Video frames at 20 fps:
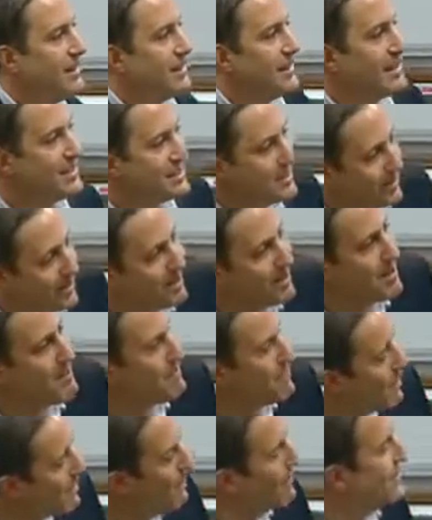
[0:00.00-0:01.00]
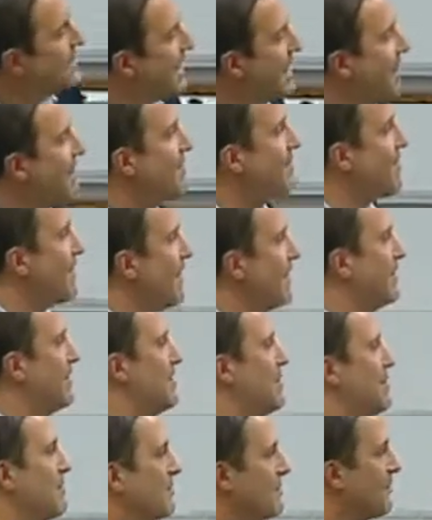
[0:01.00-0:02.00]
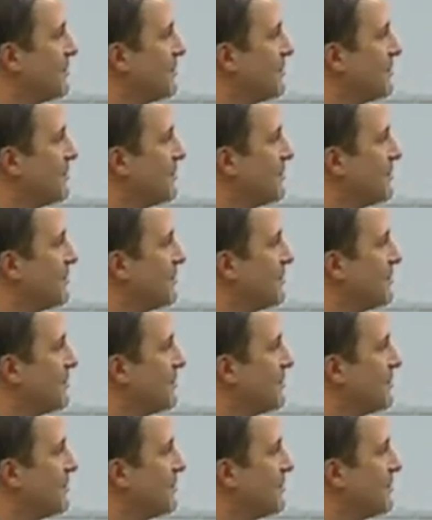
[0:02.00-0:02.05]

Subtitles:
He turned them both down. Thank you.